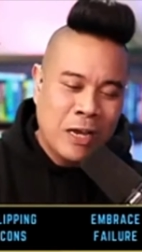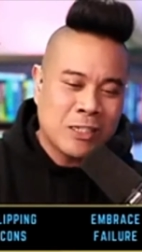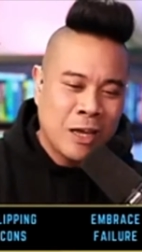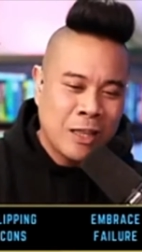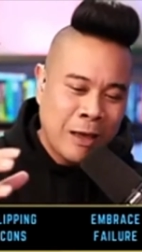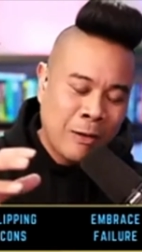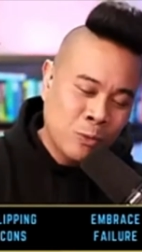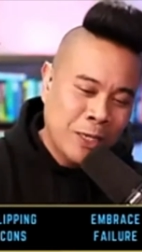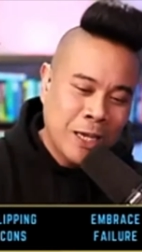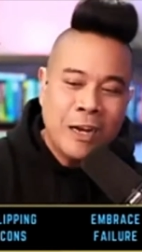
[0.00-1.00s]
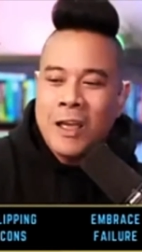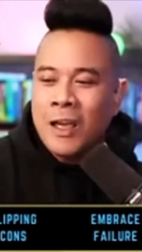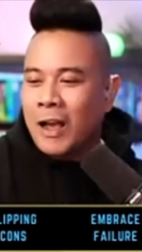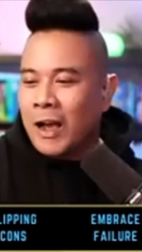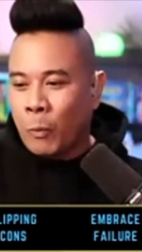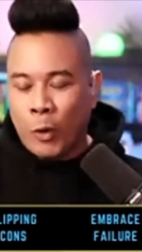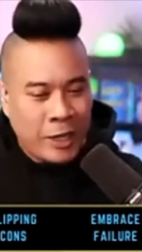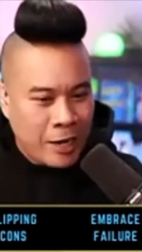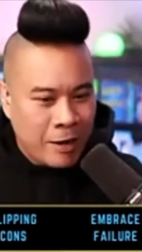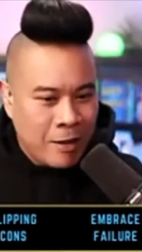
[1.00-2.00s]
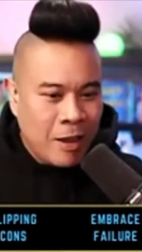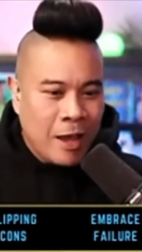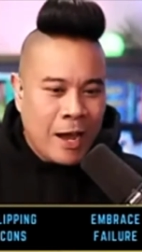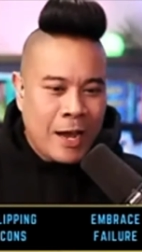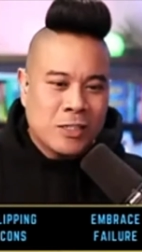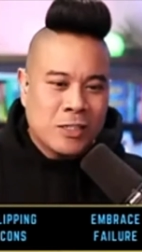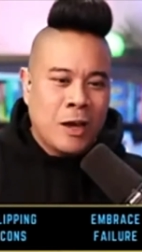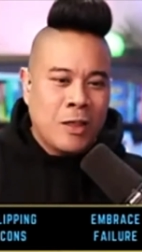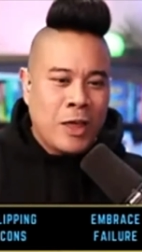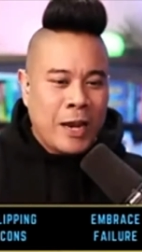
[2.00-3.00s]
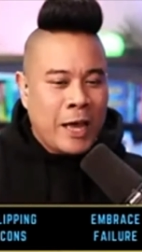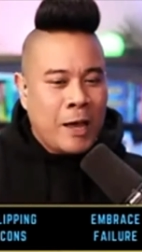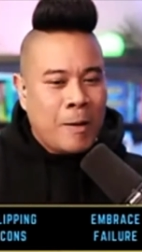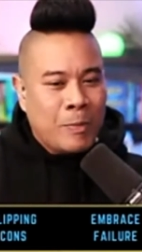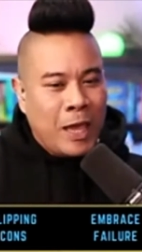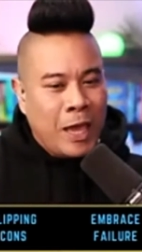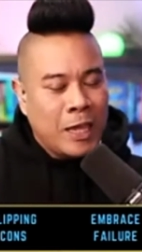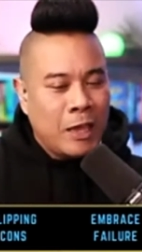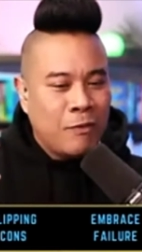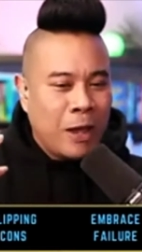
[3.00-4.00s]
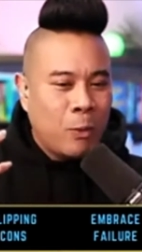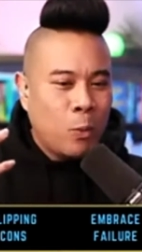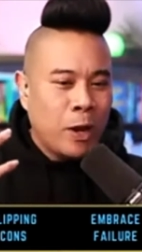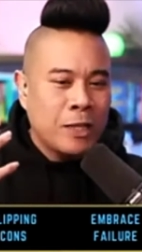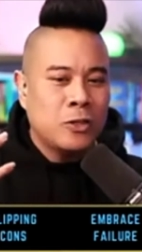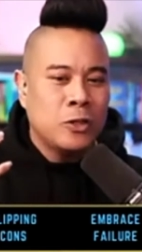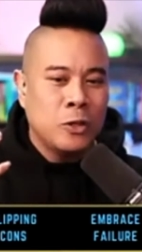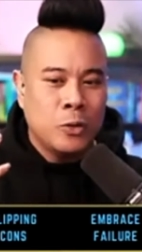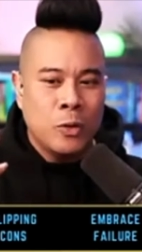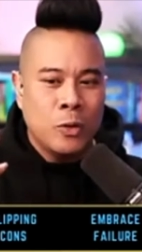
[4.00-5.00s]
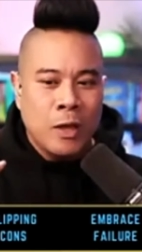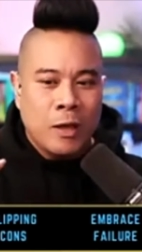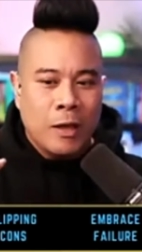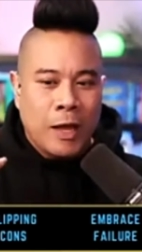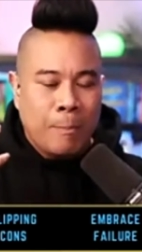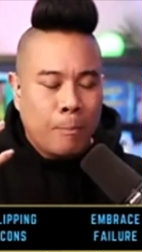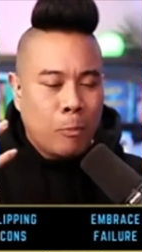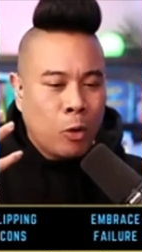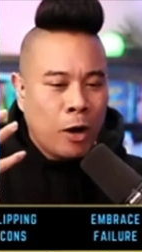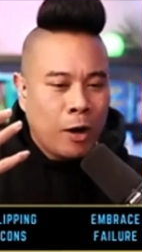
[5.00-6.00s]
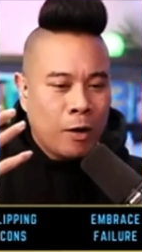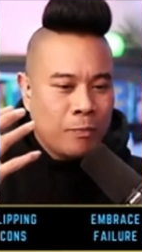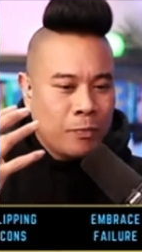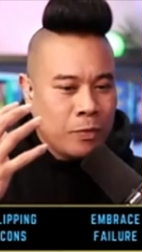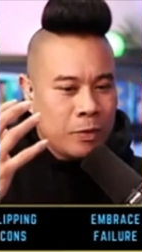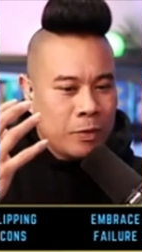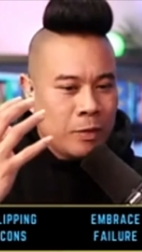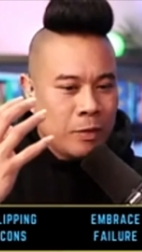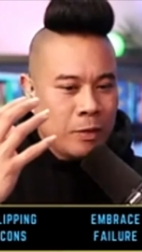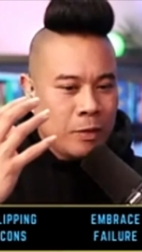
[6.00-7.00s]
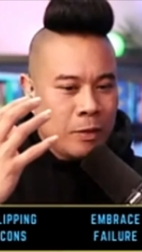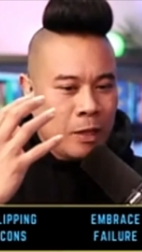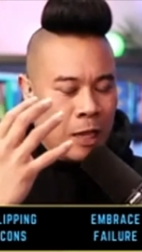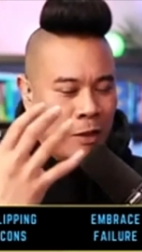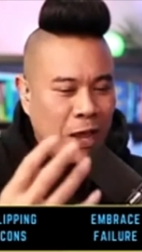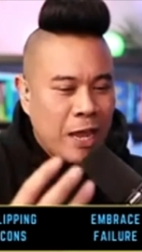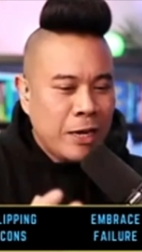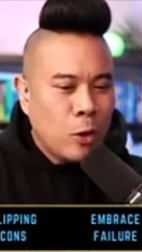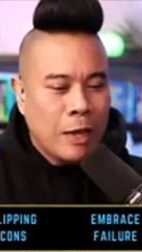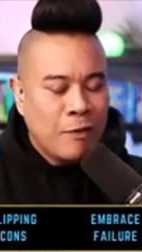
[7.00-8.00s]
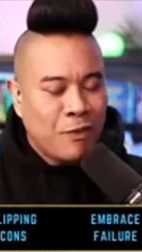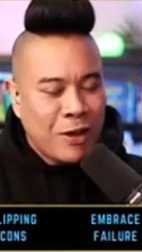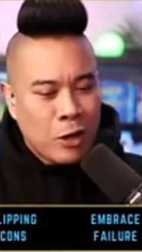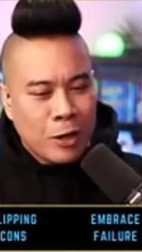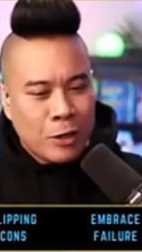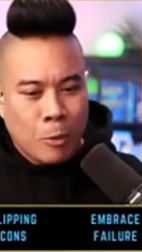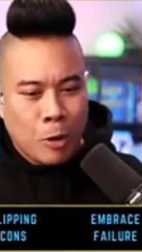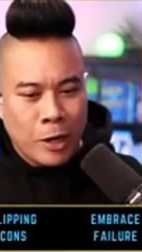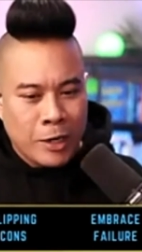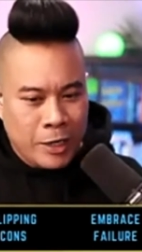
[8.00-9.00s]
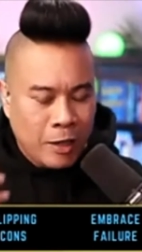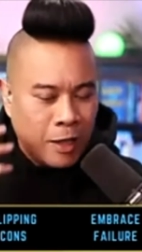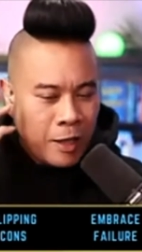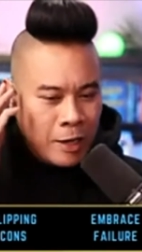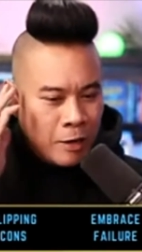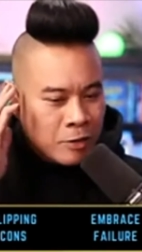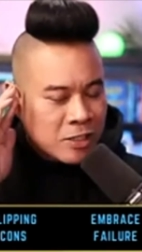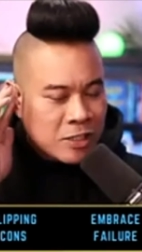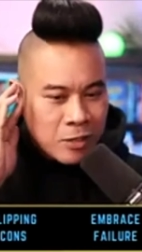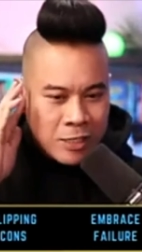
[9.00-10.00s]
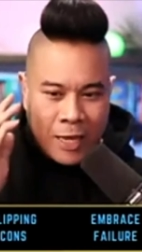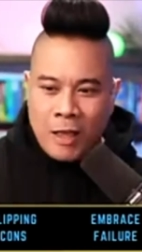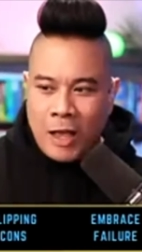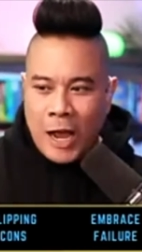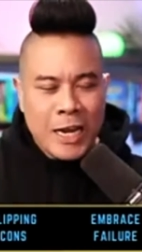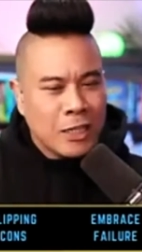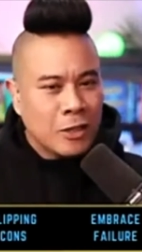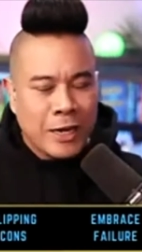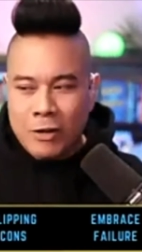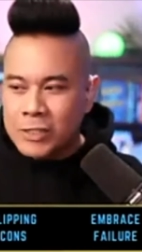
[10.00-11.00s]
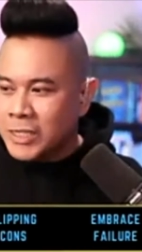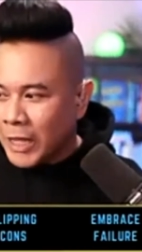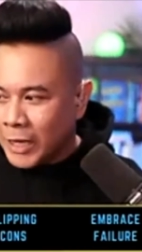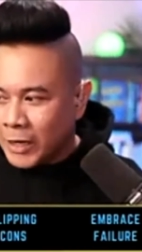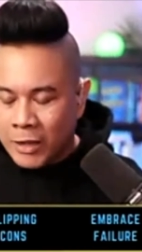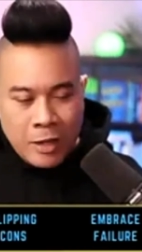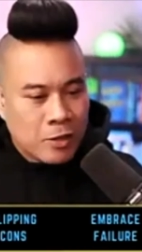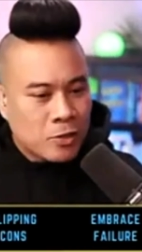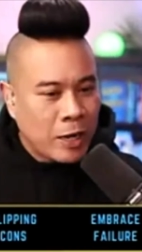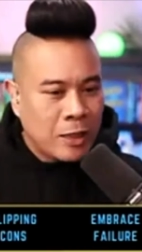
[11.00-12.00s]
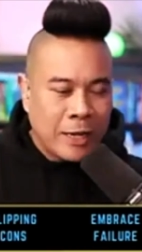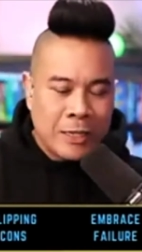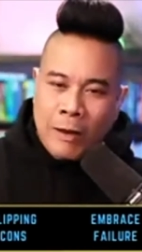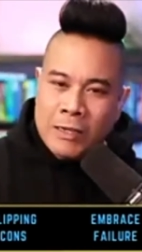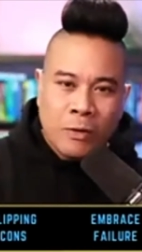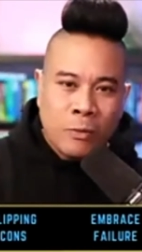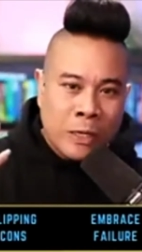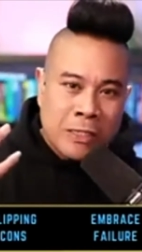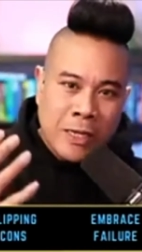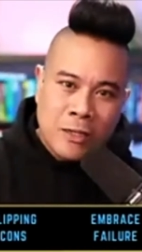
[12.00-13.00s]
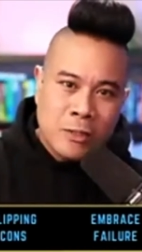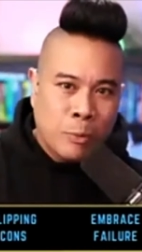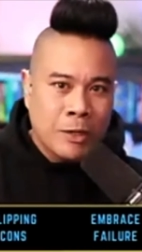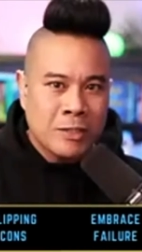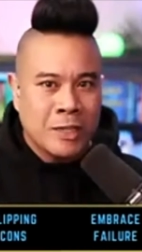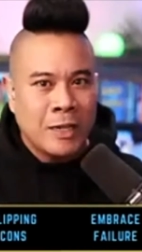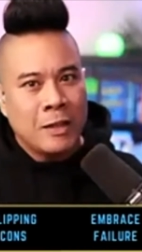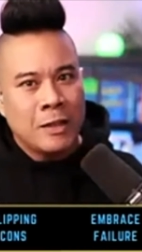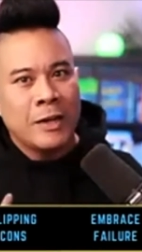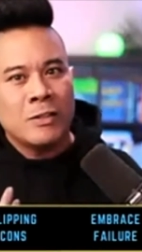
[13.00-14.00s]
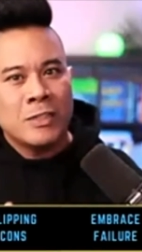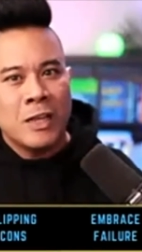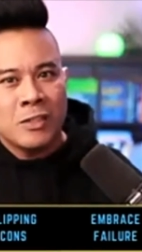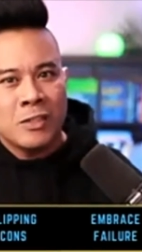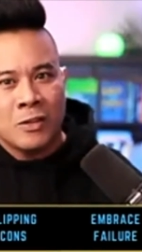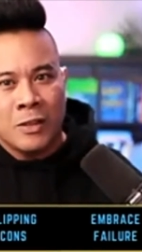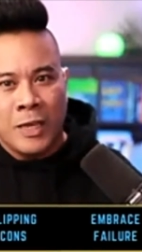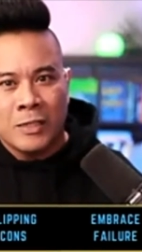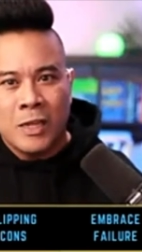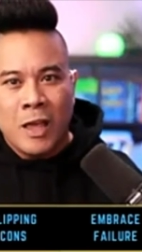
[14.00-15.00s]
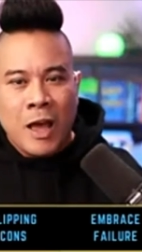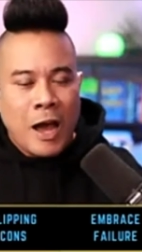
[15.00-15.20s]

saw that I was weak in. I worked at it. I saw that hey, if I wanted to do more, if I know how to do marketing, it's a skill set, I need to learn how to sell it. So I started reading sales books and learn how to sell certain things.